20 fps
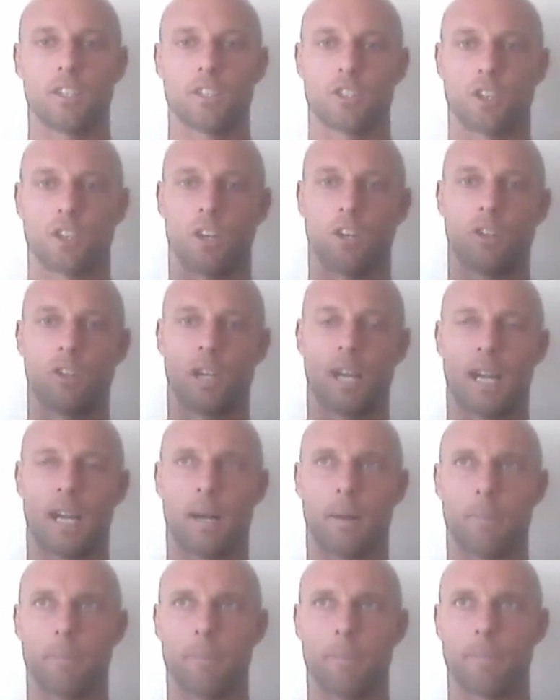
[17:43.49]

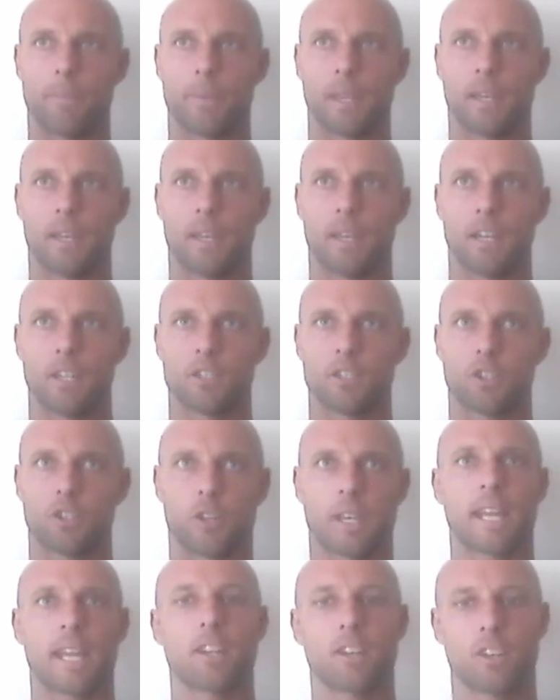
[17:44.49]

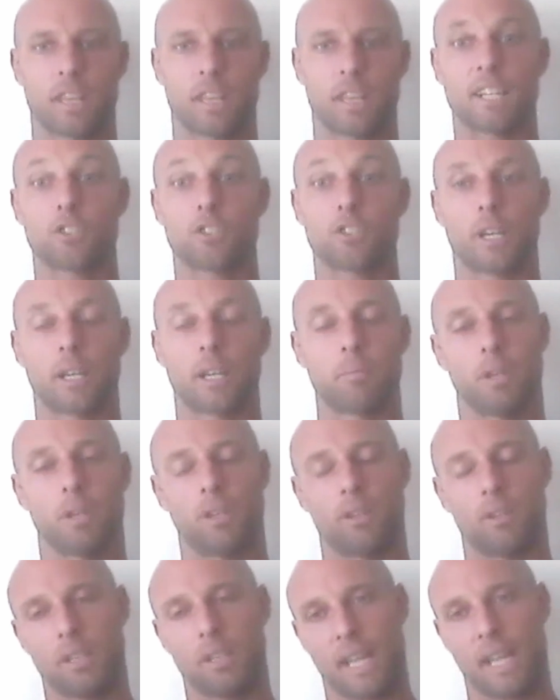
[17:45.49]
So getting on that
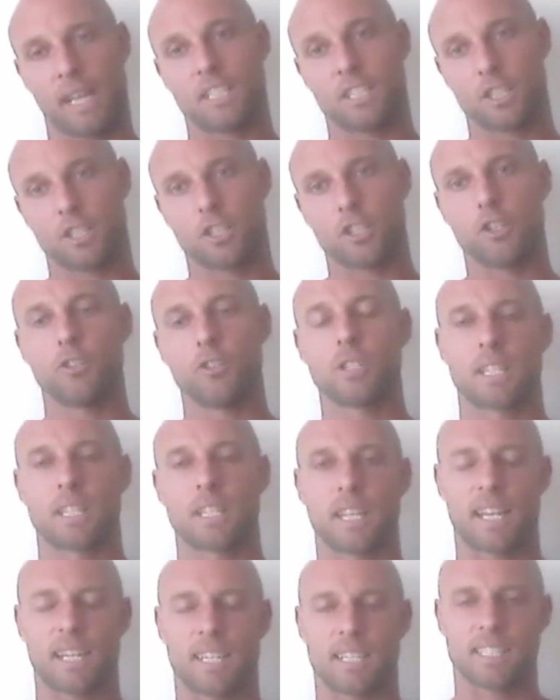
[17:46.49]
treadmill and just
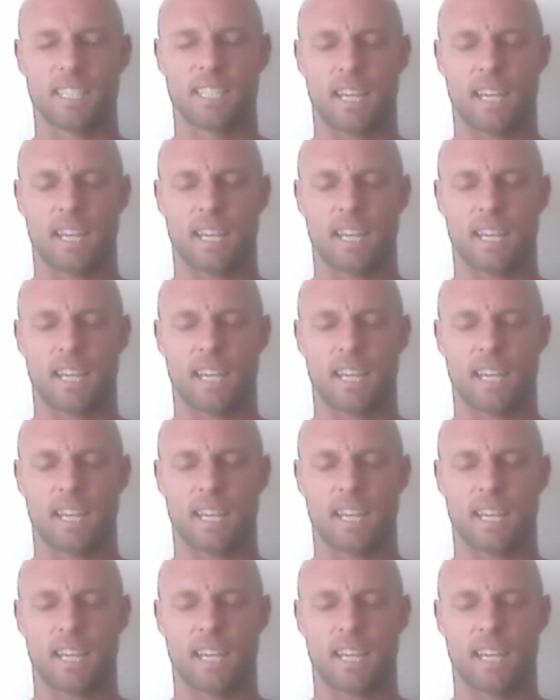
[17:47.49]
using that